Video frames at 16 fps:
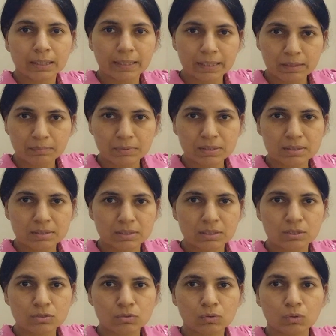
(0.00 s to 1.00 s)

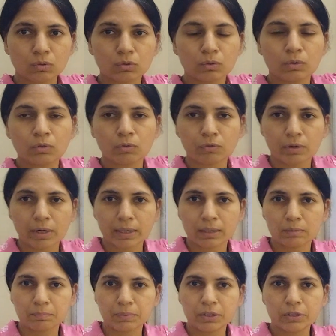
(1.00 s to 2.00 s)
ABC is congruent to
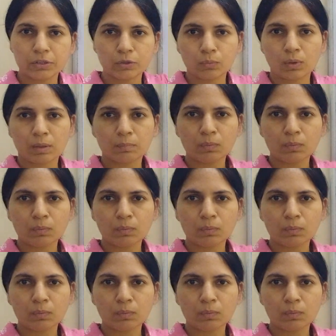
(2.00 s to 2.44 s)
triangle PQR,